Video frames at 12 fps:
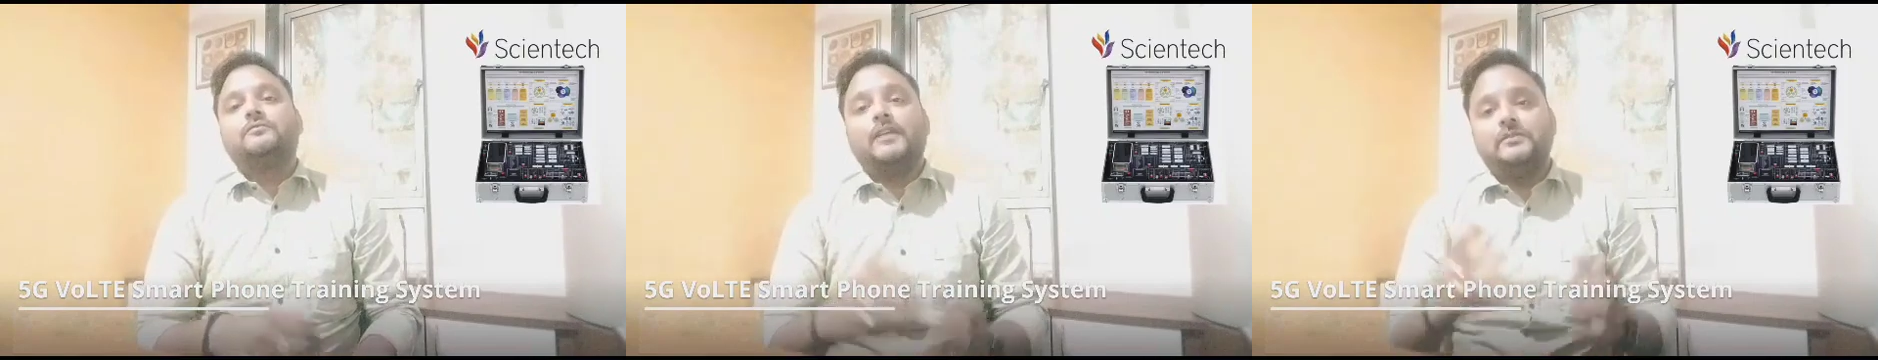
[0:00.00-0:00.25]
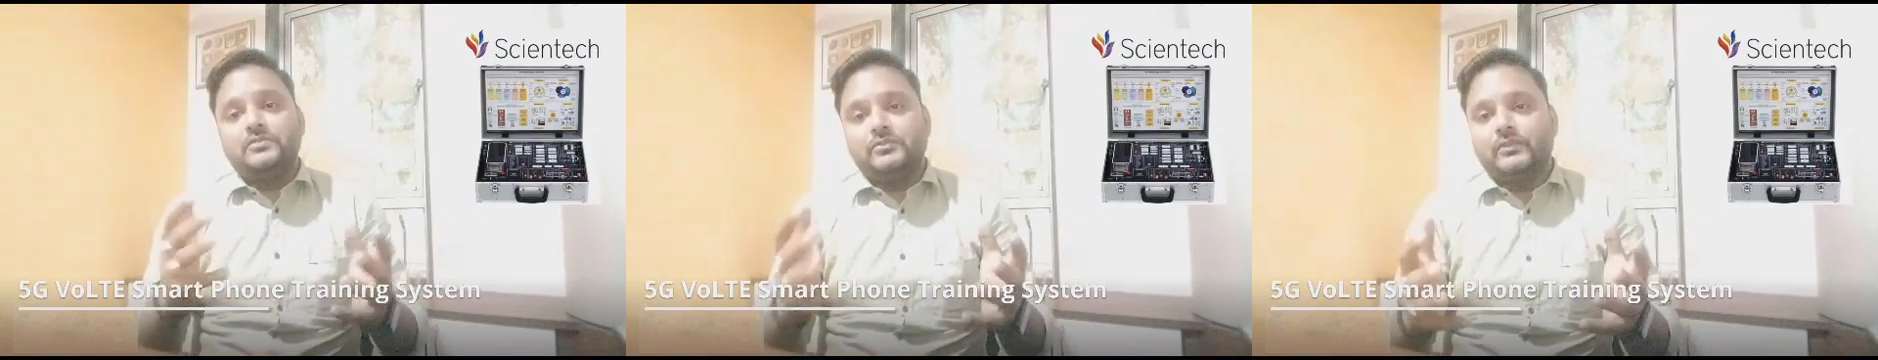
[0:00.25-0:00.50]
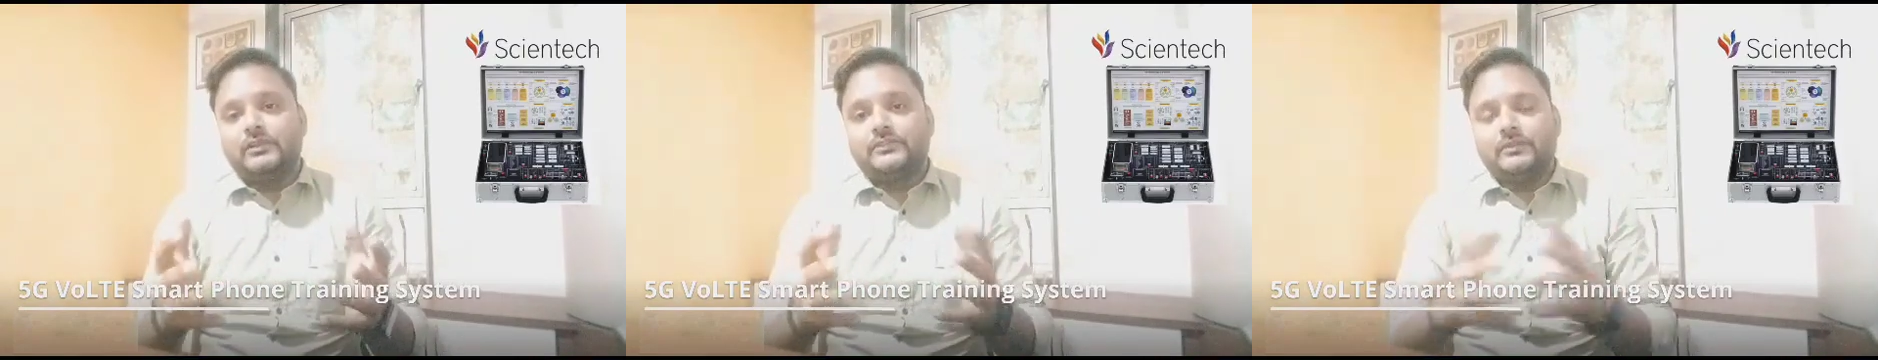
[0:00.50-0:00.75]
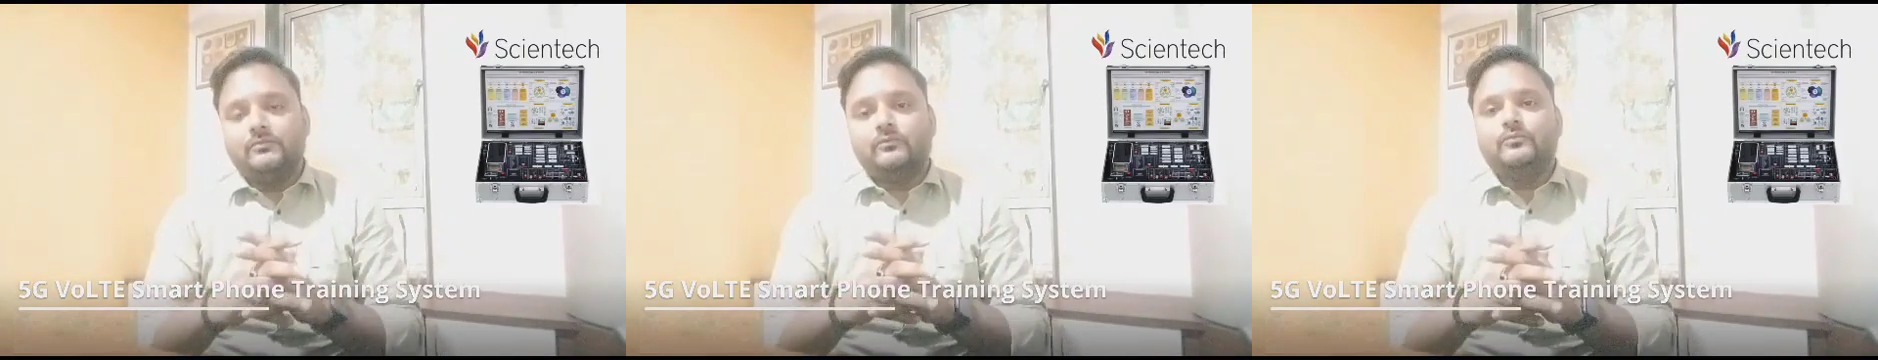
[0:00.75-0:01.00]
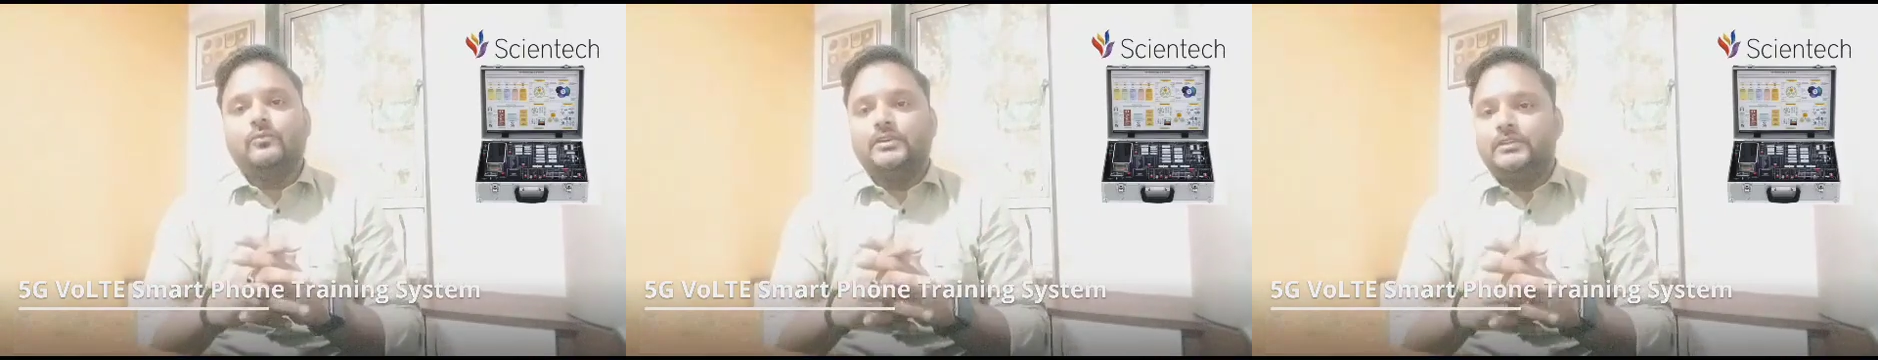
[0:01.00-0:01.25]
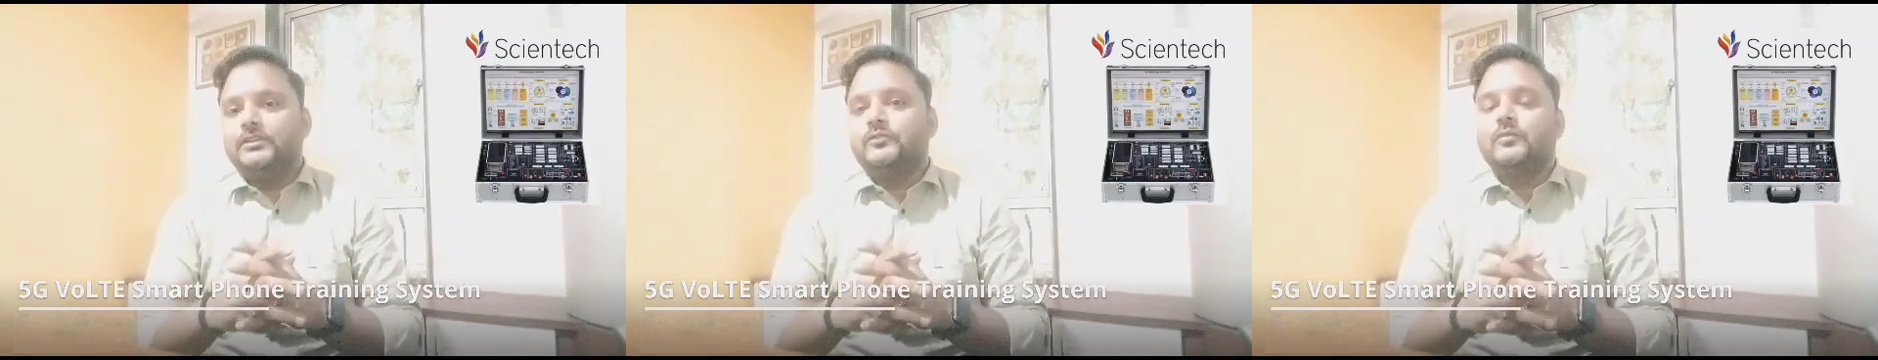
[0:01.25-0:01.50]
5G Dual SIM
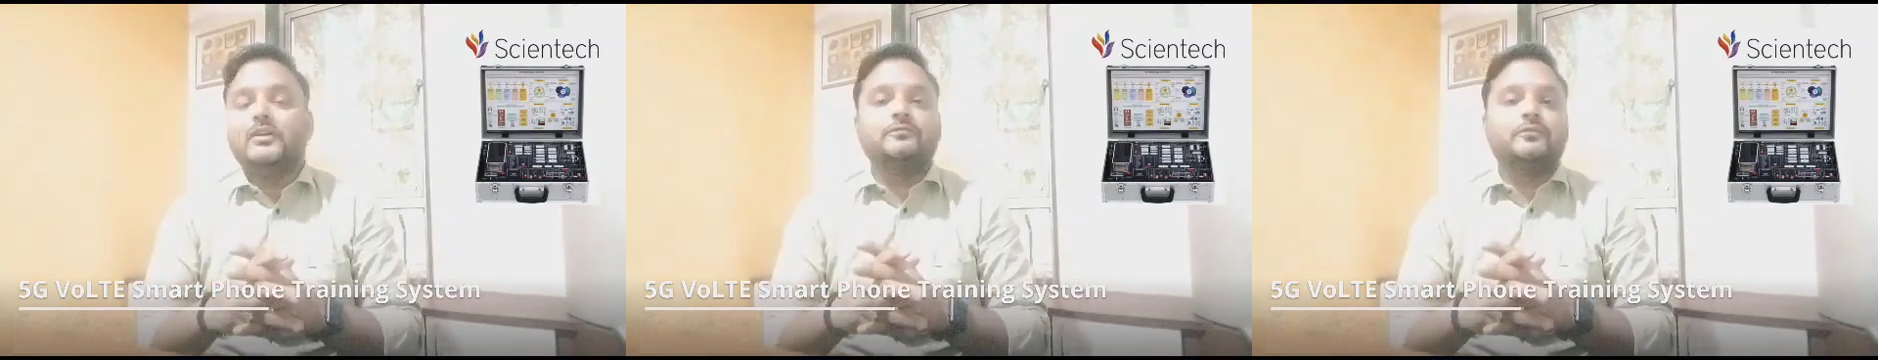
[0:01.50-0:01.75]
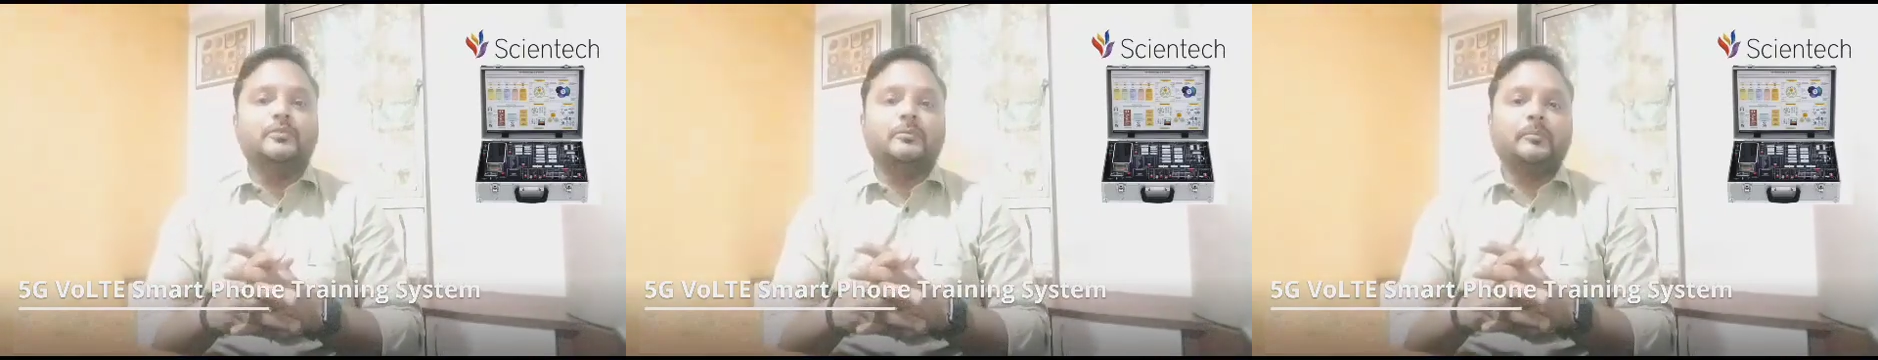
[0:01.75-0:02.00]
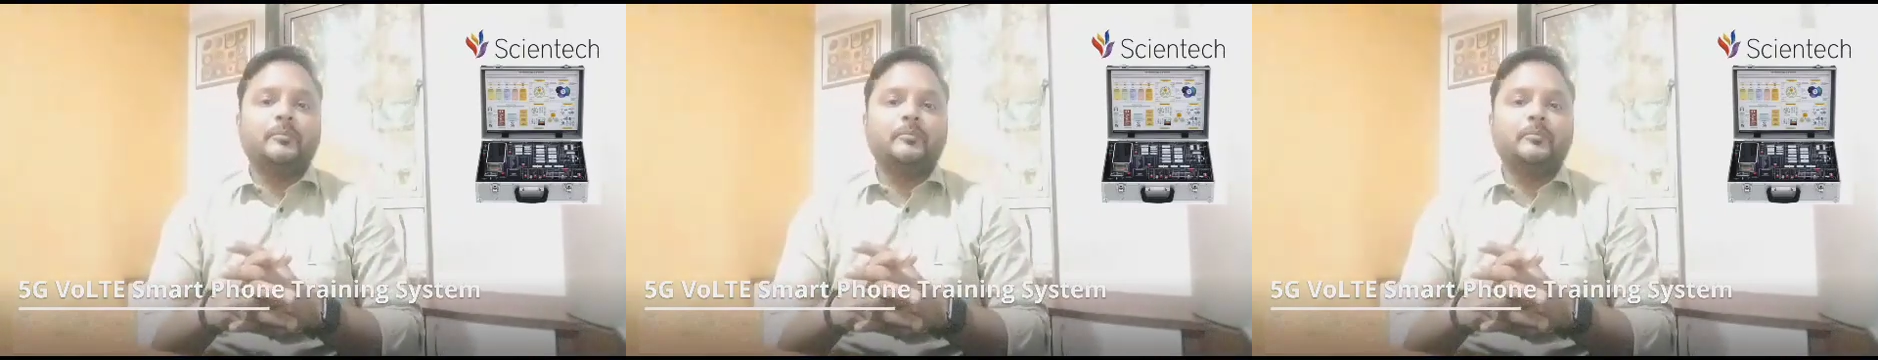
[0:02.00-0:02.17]
VoLTE smartphone.